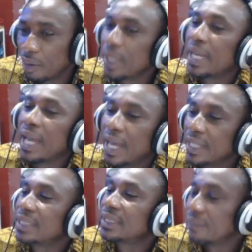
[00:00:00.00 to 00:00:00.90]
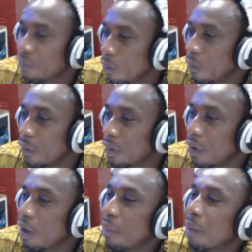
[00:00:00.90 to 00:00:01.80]
Where the N D C for?
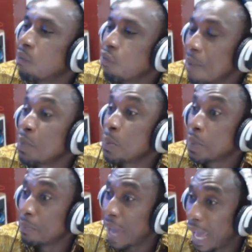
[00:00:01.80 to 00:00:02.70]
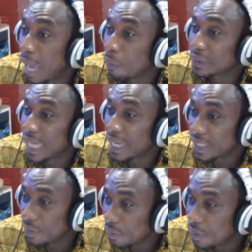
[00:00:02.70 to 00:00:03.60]
My boy people I was
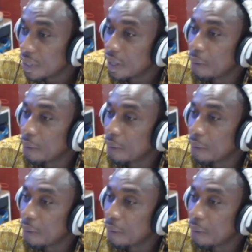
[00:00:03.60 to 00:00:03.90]
hiding.